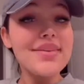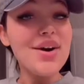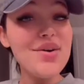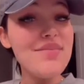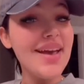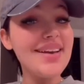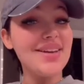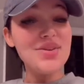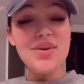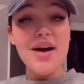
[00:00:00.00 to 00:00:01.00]
Oh
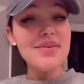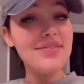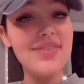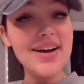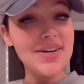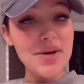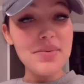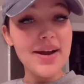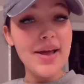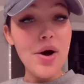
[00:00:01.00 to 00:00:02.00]
manny, you got me fired up
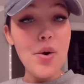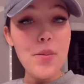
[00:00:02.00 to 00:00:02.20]
right now.